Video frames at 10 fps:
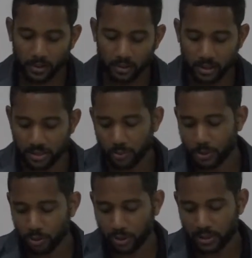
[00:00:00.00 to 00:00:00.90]
Okay, so we're
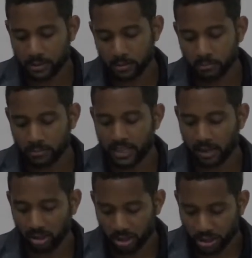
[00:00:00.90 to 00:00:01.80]
talking
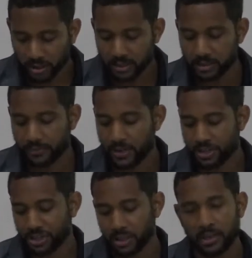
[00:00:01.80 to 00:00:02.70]
psychological
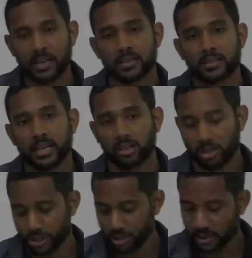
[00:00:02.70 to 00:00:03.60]
intervention and
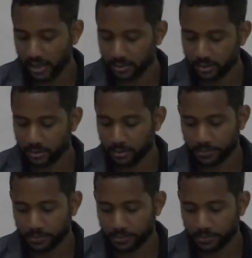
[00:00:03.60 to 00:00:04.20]
psychological health.